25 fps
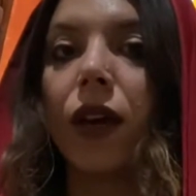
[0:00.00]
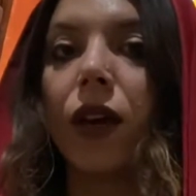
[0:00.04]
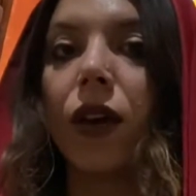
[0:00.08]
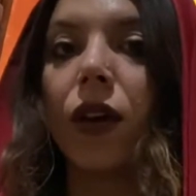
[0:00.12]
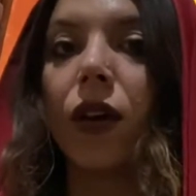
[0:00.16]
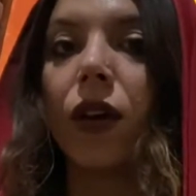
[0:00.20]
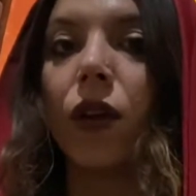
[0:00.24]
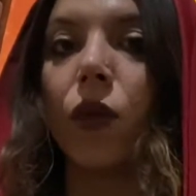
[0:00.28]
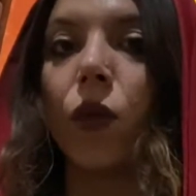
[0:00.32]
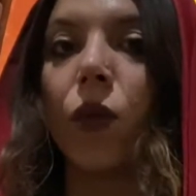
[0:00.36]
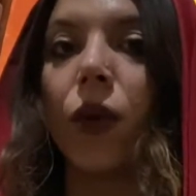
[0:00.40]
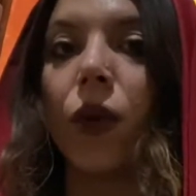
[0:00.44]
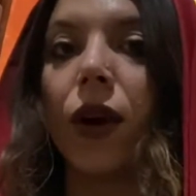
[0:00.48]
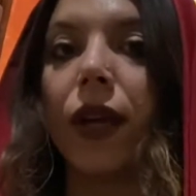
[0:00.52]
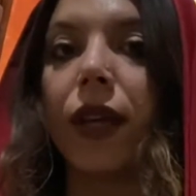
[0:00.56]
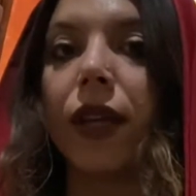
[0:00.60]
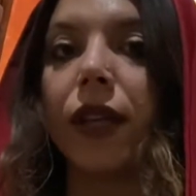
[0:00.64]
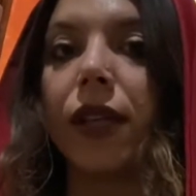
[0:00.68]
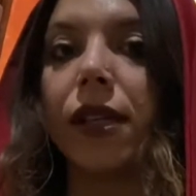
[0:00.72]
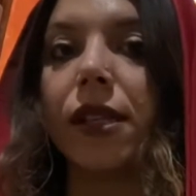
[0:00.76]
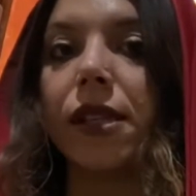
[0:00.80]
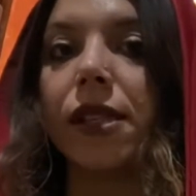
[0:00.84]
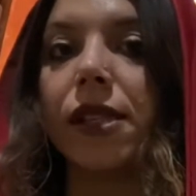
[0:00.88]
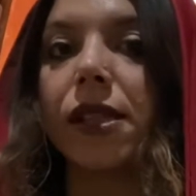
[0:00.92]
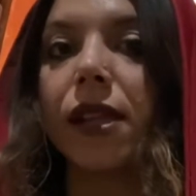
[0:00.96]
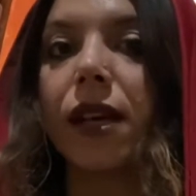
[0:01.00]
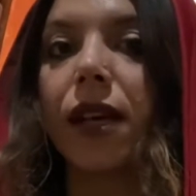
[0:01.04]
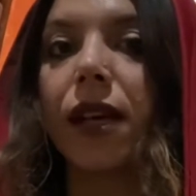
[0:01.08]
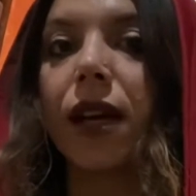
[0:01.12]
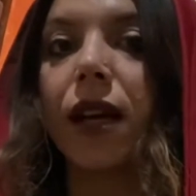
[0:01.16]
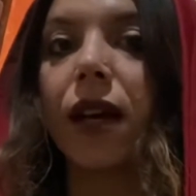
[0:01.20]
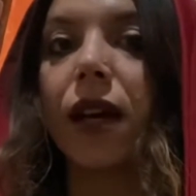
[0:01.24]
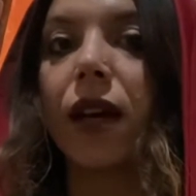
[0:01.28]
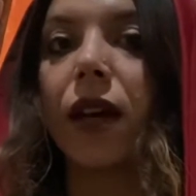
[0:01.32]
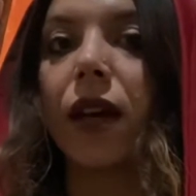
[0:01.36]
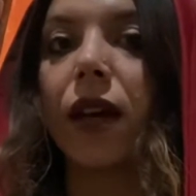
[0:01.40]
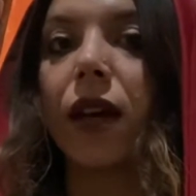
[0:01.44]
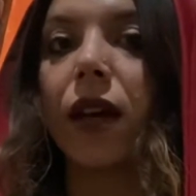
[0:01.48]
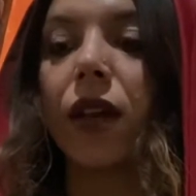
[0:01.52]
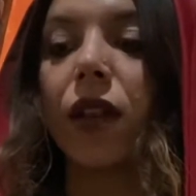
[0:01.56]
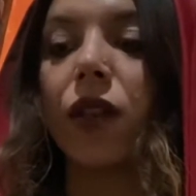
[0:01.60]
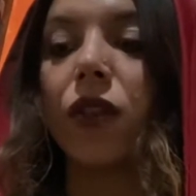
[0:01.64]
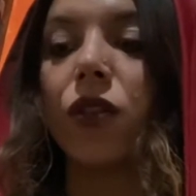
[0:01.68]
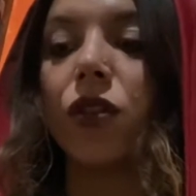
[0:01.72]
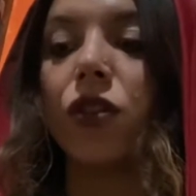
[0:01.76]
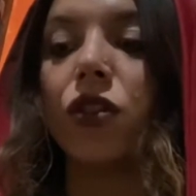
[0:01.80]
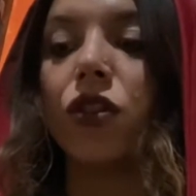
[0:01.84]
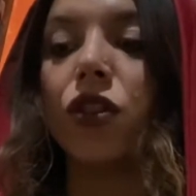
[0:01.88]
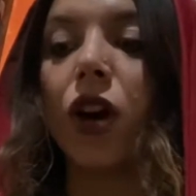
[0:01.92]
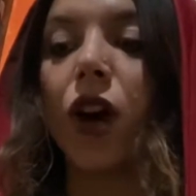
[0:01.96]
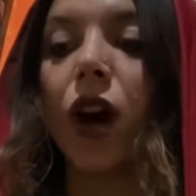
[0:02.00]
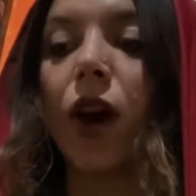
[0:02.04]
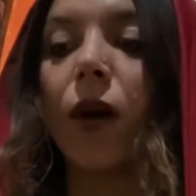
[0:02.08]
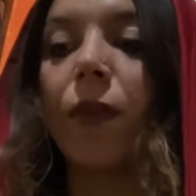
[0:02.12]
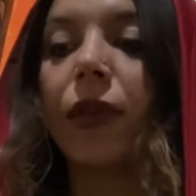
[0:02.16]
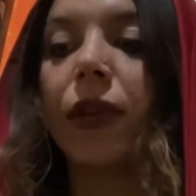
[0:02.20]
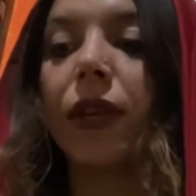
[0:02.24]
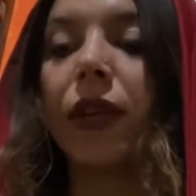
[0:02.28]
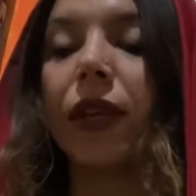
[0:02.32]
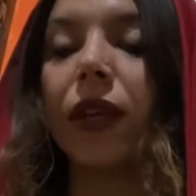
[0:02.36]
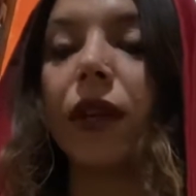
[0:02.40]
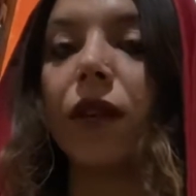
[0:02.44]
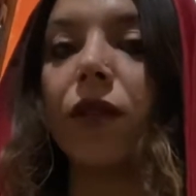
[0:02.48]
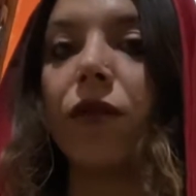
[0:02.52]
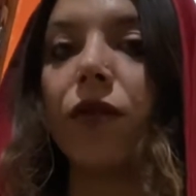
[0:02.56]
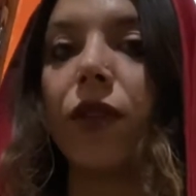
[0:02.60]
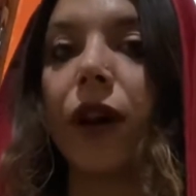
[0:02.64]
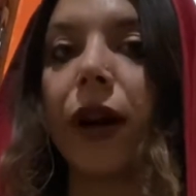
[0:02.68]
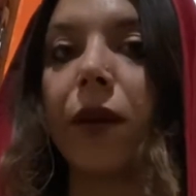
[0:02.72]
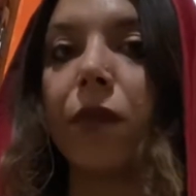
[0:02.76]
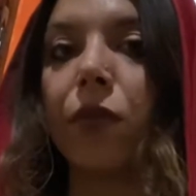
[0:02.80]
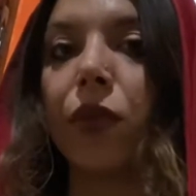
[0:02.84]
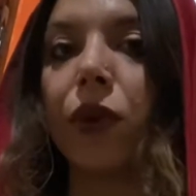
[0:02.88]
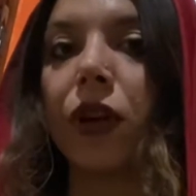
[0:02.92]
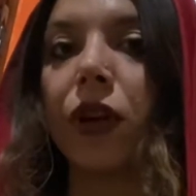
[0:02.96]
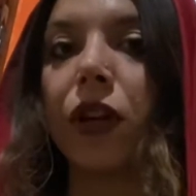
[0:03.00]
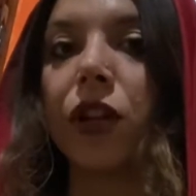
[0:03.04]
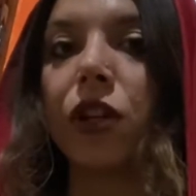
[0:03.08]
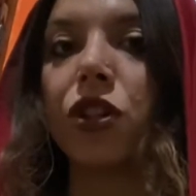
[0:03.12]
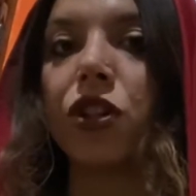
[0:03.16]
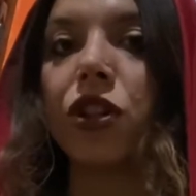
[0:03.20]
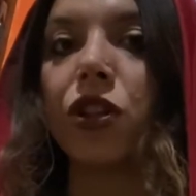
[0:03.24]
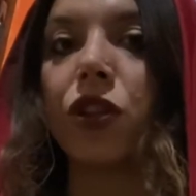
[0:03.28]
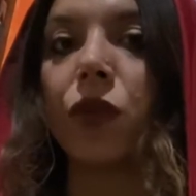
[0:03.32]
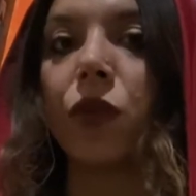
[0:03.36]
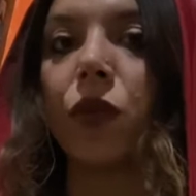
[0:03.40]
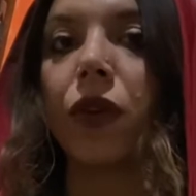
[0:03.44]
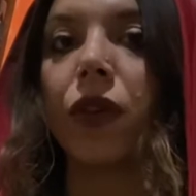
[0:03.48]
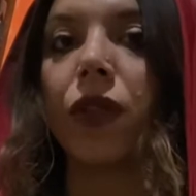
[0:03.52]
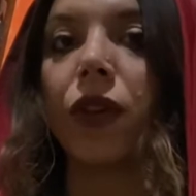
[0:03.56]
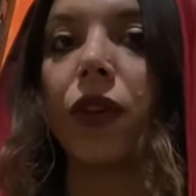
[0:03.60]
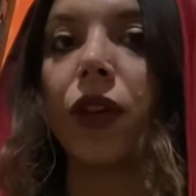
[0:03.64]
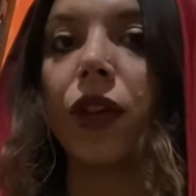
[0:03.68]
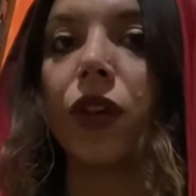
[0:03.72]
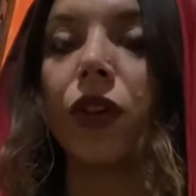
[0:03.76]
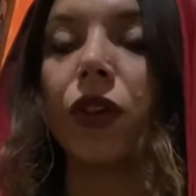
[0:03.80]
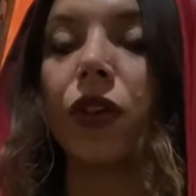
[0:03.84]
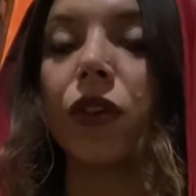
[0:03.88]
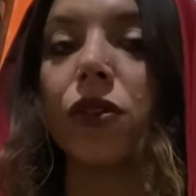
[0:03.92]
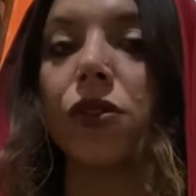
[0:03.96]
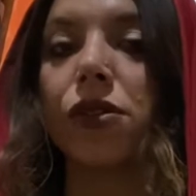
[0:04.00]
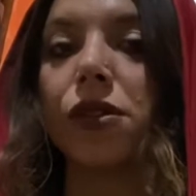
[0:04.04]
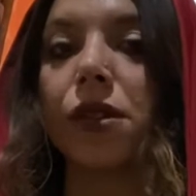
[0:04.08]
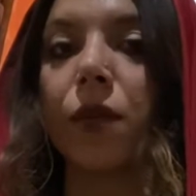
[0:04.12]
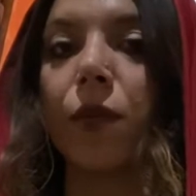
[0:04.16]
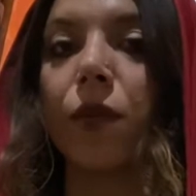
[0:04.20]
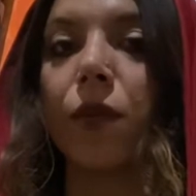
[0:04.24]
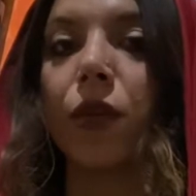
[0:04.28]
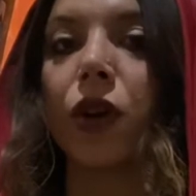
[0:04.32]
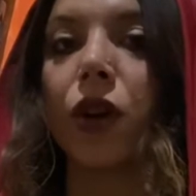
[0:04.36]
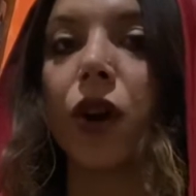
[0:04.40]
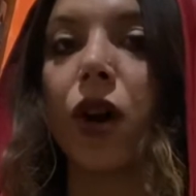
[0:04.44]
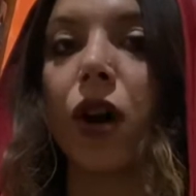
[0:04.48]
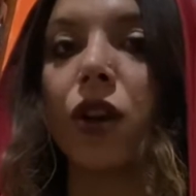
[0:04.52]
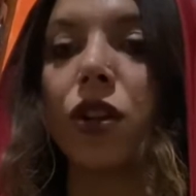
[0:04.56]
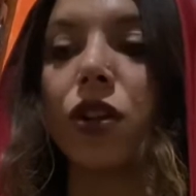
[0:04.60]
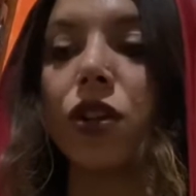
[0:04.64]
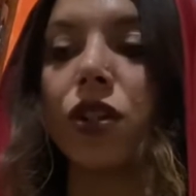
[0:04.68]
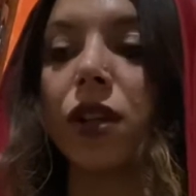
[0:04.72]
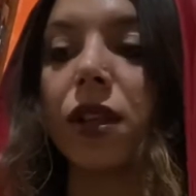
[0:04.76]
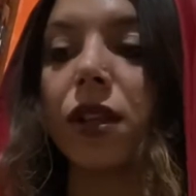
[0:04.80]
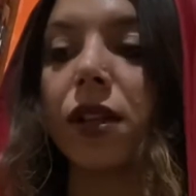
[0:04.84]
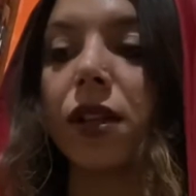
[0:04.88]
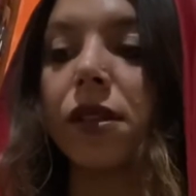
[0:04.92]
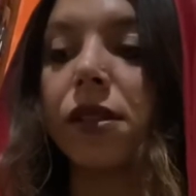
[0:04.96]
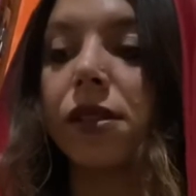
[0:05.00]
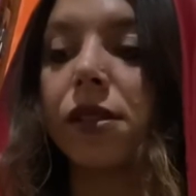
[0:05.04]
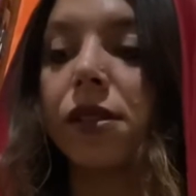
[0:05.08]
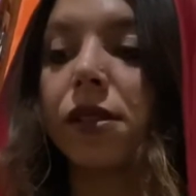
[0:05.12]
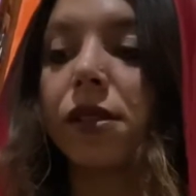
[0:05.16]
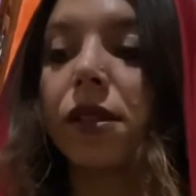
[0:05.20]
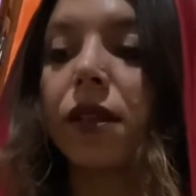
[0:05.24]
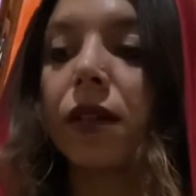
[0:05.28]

what is the dominant vibration within your subconscious